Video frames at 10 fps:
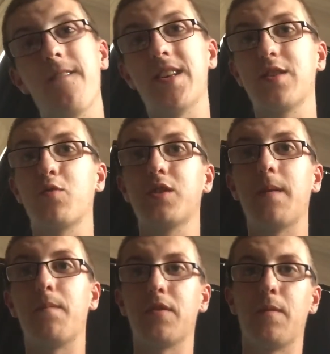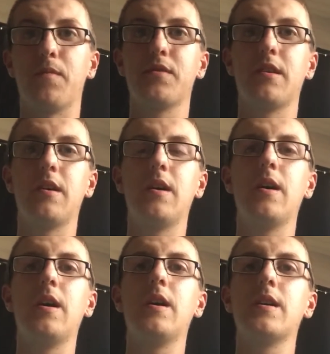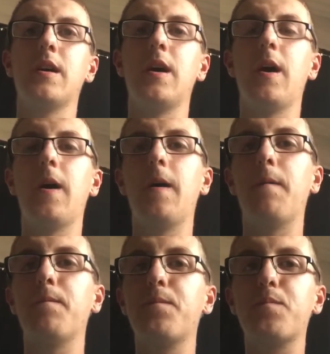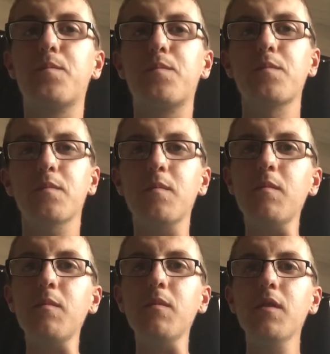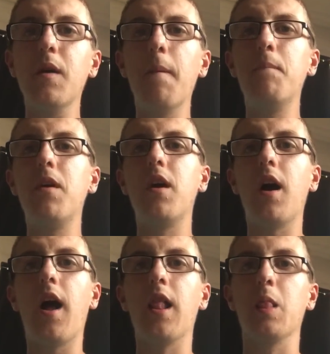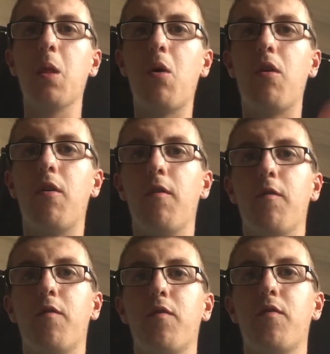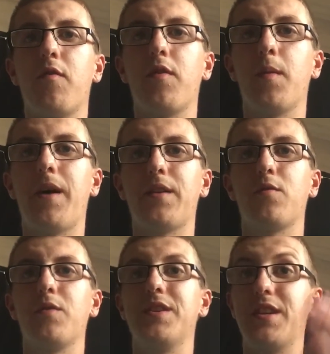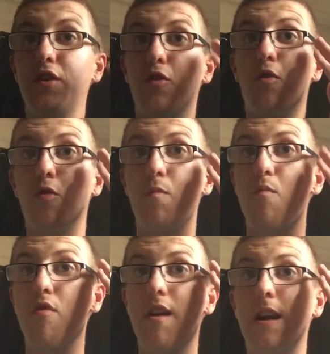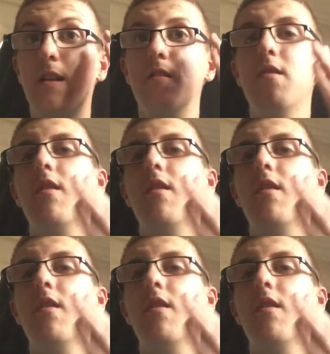physical symptoms, um, but a lot of the battle is in your own brain.